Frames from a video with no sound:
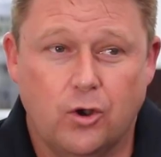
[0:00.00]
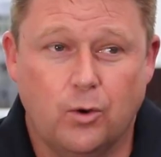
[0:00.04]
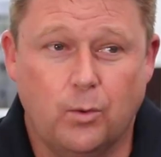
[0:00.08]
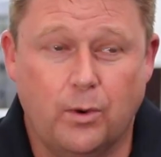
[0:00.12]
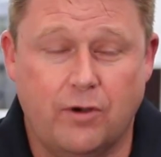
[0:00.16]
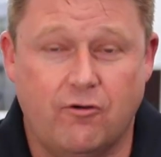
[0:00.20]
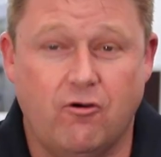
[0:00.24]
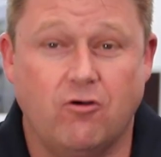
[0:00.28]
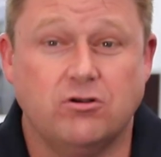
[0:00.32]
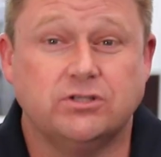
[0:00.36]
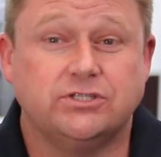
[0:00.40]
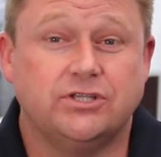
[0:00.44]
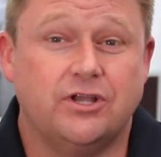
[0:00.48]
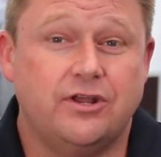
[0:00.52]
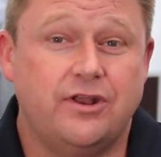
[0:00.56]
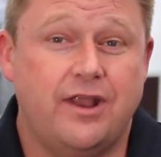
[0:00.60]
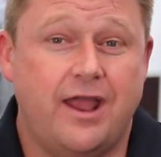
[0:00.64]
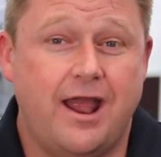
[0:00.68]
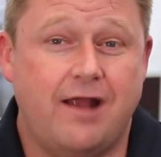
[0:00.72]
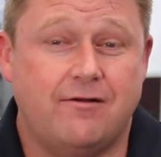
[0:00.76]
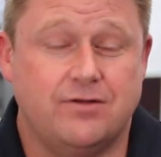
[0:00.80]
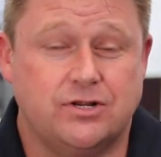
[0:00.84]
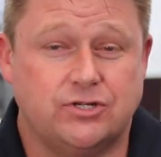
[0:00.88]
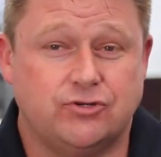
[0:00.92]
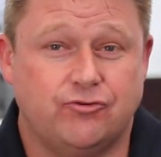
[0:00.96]
We're also
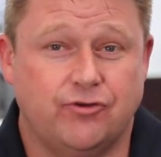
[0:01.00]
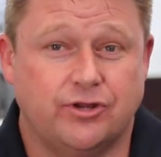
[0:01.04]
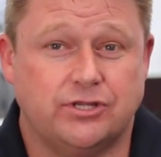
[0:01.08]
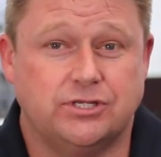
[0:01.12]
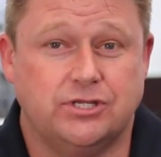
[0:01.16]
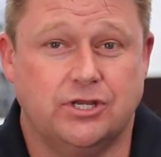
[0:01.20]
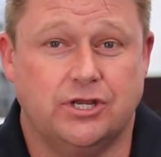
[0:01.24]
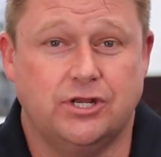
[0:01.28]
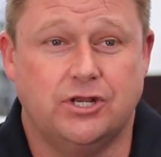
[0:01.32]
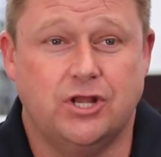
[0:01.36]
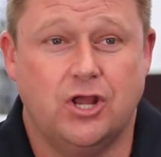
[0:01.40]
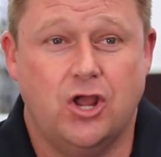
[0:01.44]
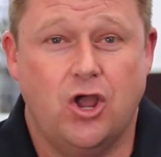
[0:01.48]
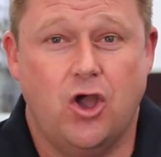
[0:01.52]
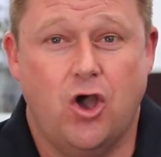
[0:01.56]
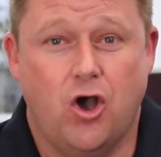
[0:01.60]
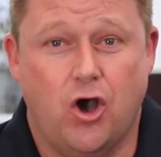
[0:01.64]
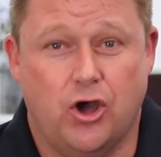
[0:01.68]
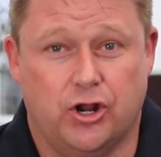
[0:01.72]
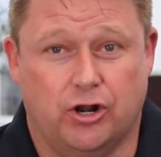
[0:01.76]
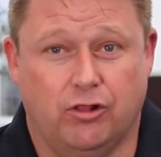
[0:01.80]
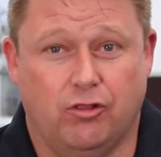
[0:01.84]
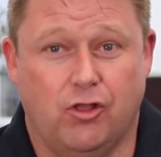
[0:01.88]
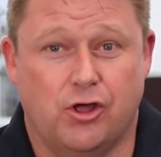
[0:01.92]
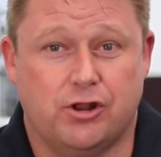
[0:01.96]
now restricted
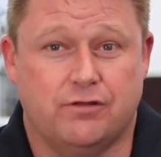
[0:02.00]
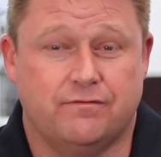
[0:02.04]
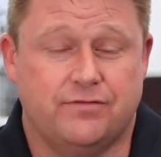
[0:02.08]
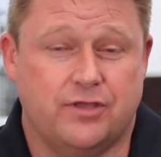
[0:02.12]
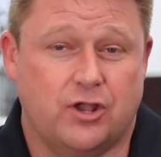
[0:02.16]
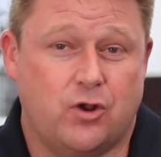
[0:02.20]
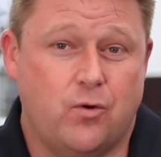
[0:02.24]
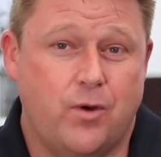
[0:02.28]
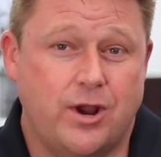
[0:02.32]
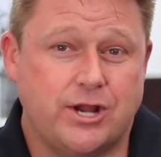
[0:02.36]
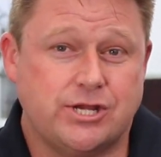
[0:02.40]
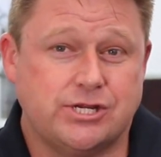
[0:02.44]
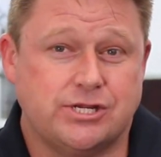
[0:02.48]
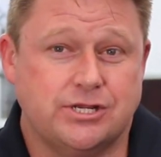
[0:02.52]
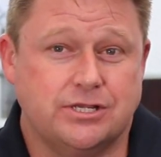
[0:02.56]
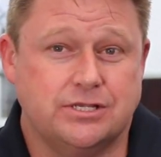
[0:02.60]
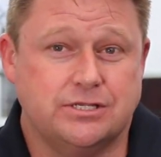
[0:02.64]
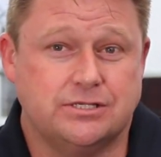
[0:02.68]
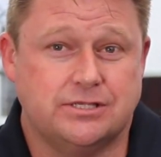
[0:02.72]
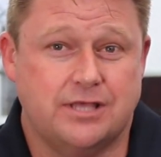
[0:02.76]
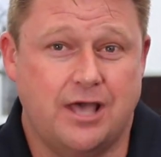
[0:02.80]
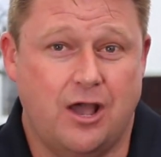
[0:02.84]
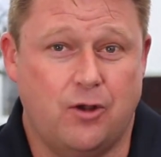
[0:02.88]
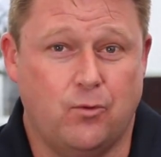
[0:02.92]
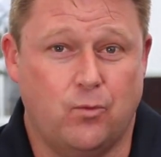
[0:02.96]
on a lot of the
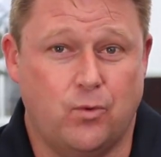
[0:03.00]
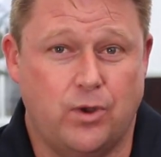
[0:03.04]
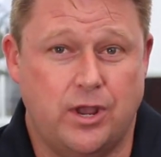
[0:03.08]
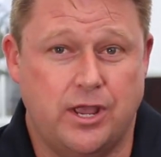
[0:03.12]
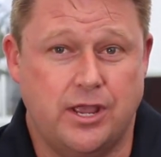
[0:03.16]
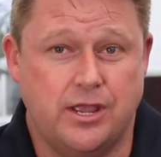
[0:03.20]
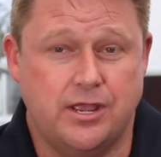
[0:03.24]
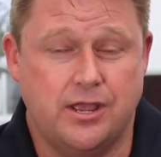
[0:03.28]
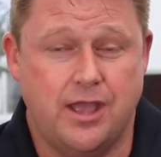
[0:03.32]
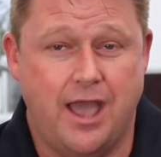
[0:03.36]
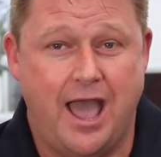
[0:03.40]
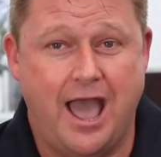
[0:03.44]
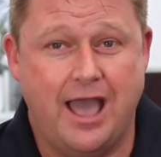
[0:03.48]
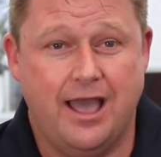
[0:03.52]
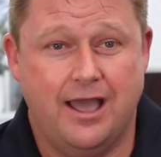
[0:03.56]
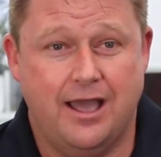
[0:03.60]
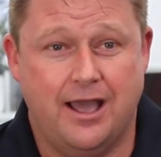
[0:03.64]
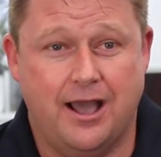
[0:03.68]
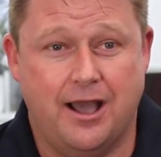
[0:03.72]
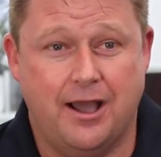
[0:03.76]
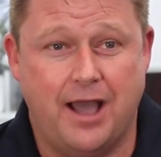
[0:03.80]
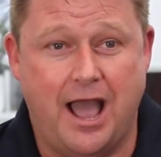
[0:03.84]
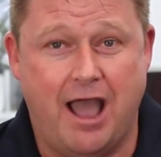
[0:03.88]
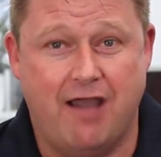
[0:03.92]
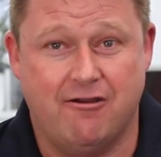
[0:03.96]
questions that we
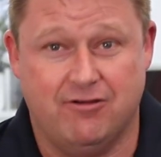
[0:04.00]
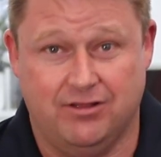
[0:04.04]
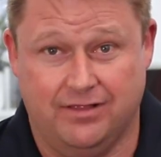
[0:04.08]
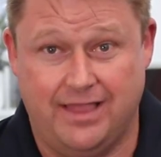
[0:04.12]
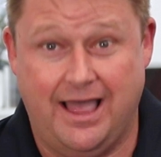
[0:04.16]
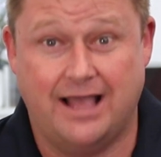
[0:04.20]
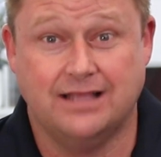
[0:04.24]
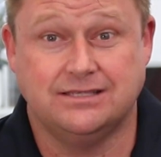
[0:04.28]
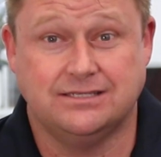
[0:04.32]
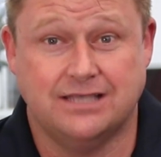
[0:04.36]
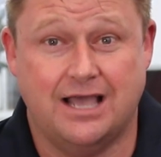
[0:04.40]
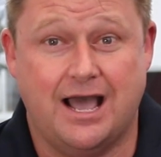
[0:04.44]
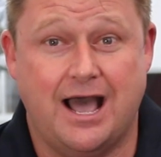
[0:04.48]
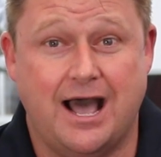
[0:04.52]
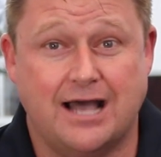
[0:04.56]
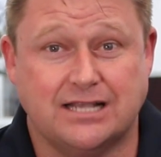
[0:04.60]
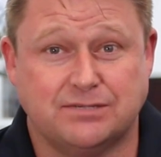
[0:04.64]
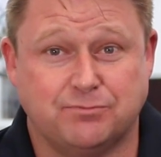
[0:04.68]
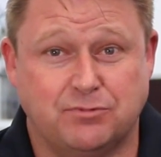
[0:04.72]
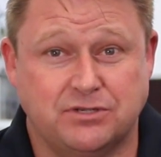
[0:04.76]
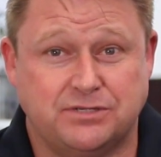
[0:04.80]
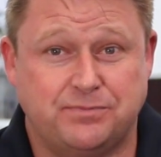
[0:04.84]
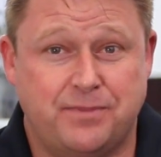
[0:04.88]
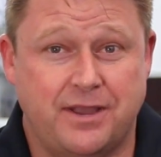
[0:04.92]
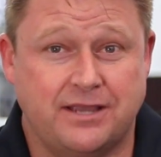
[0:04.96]
are allowed to
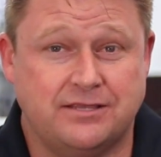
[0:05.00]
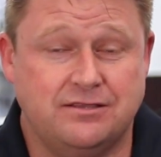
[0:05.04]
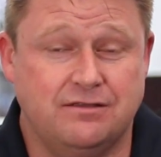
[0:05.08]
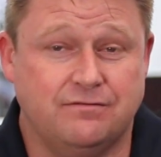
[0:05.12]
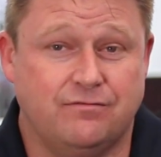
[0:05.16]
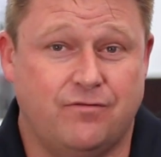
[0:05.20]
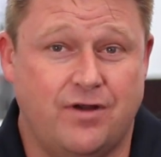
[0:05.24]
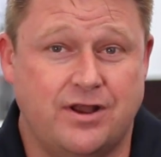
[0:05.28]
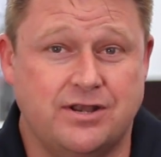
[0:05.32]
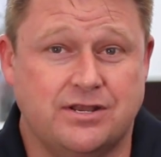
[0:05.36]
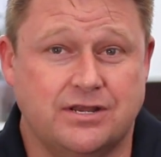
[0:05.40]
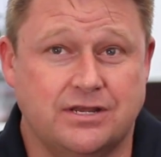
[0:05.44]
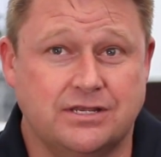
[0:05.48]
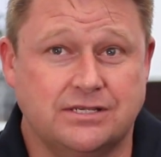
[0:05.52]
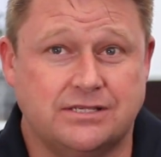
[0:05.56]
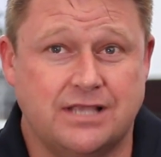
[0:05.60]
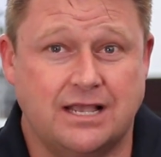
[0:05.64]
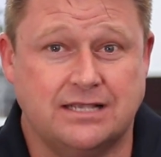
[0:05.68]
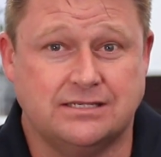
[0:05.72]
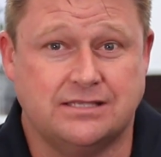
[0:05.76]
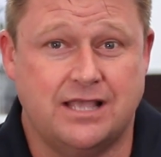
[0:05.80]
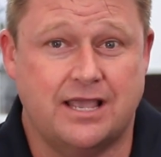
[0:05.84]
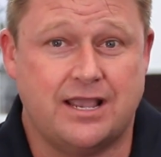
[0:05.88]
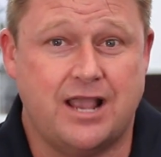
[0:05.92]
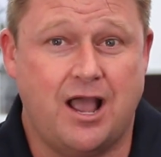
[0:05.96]
ask prospective renters
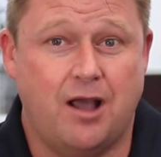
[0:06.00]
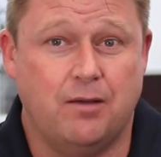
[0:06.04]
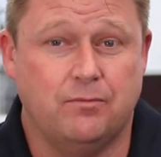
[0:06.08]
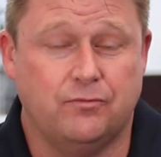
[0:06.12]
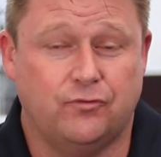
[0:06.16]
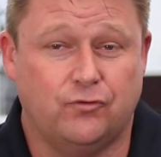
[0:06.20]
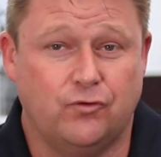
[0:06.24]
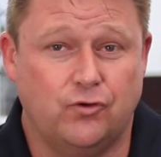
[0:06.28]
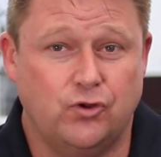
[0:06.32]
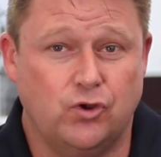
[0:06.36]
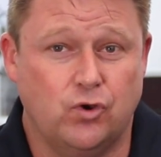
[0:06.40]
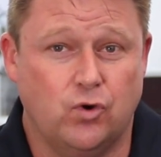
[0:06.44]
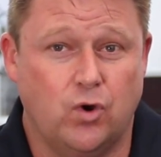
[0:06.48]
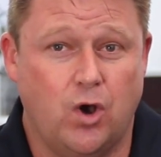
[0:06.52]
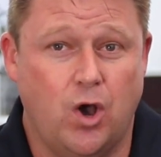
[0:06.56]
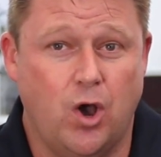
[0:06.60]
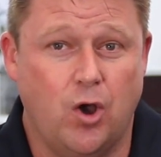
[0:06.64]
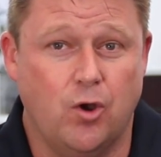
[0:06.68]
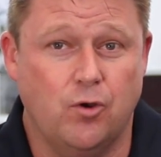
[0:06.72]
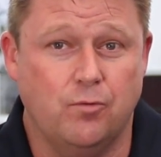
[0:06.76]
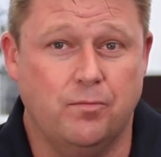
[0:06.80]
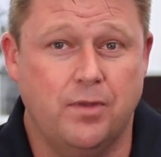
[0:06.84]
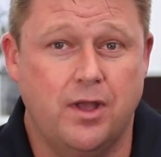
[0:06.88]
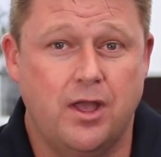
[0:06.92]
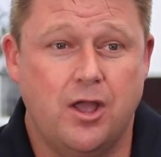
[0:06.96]
as they come through your
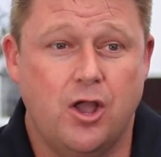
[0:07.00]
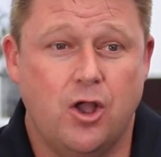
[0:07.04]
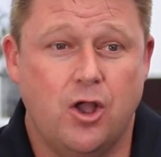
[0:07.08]
home.